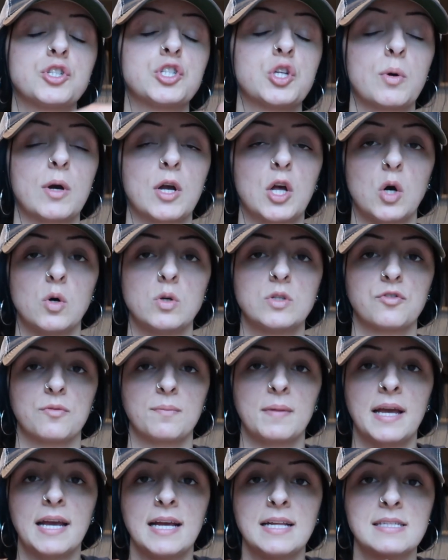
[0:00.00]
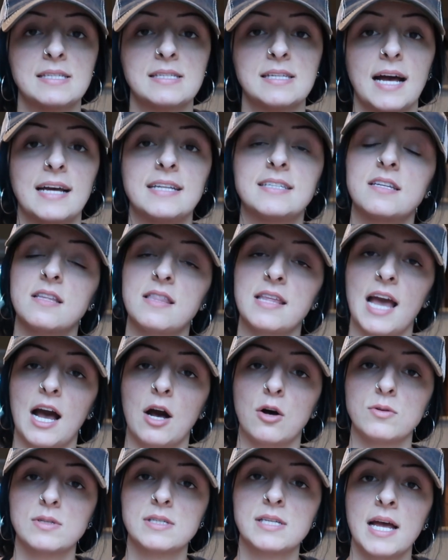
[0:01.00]
So it goes from the inside to the
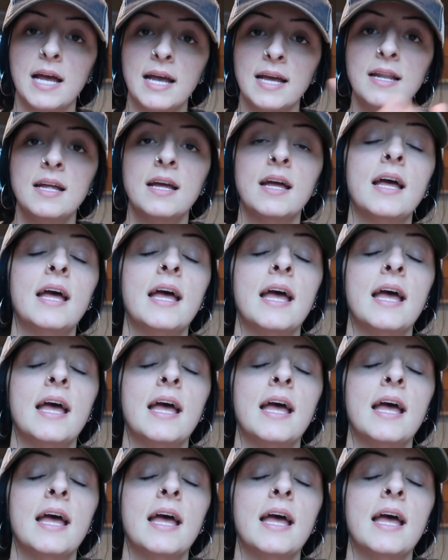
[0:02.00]
outside.